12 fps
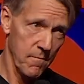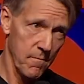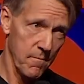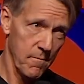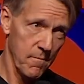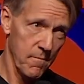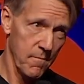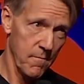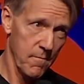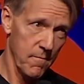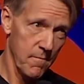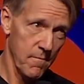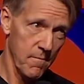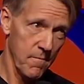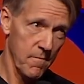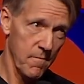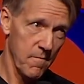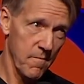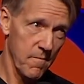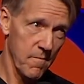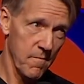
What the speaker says: Nothing is said.